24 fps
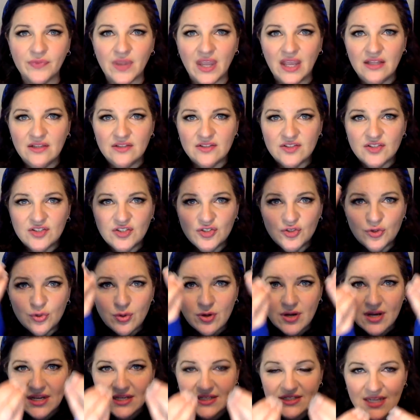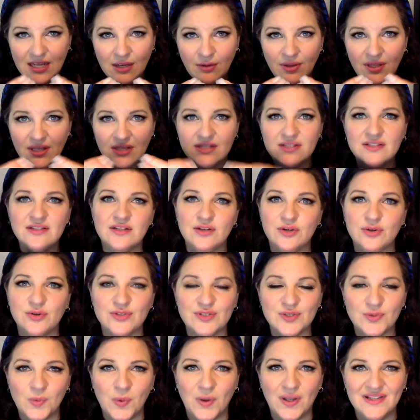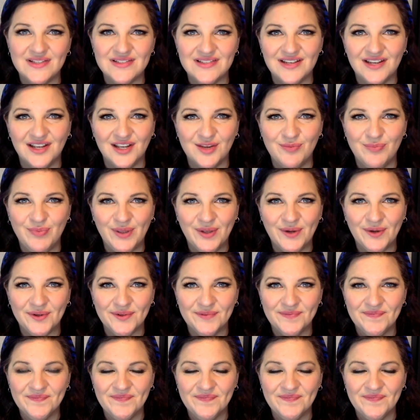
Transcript: and store it down into zeros and ones in a computer.